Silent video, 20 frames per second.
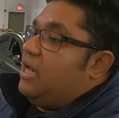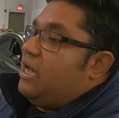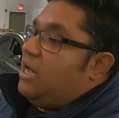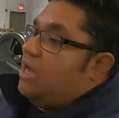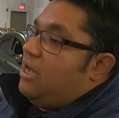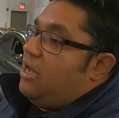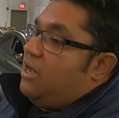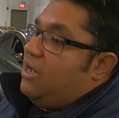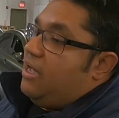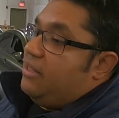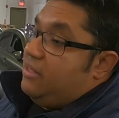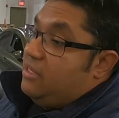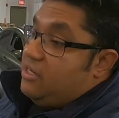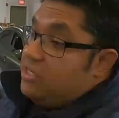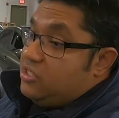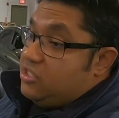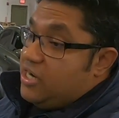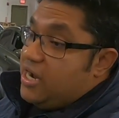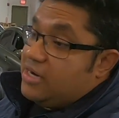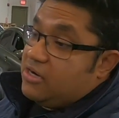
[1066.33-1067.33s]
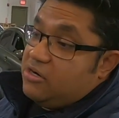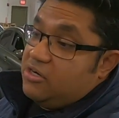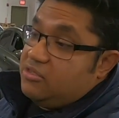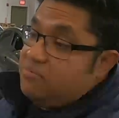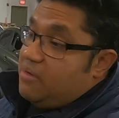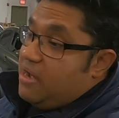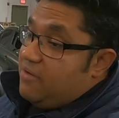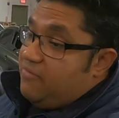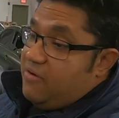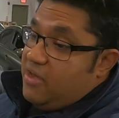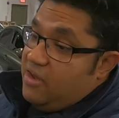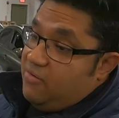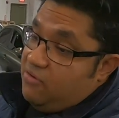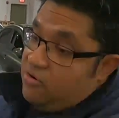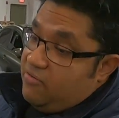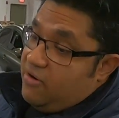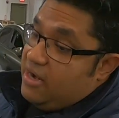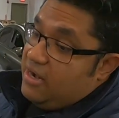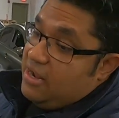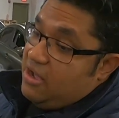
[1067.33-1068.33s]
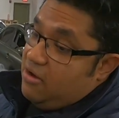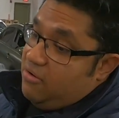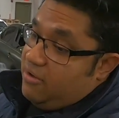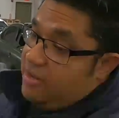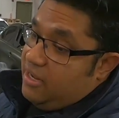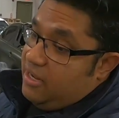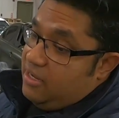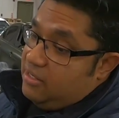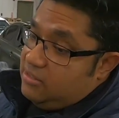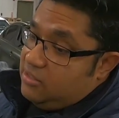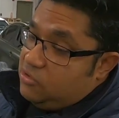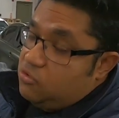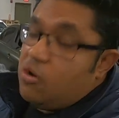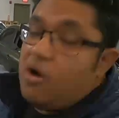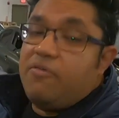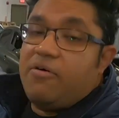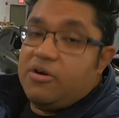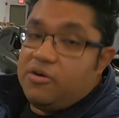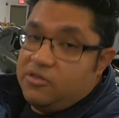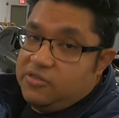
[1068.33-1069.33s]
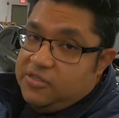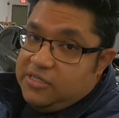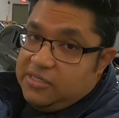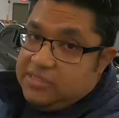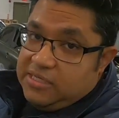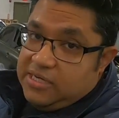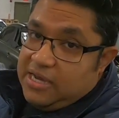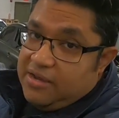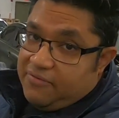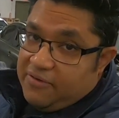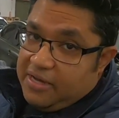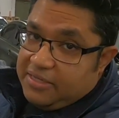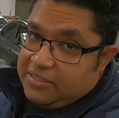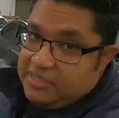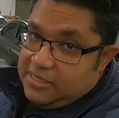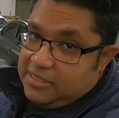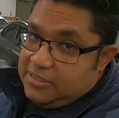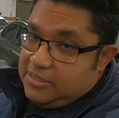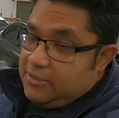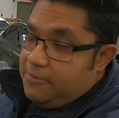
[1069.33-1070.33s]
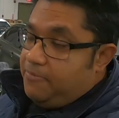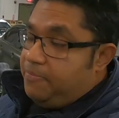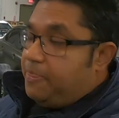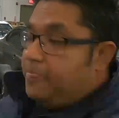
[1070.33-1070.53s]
And then injectors, my favorite right now is the 1200 cc FICs.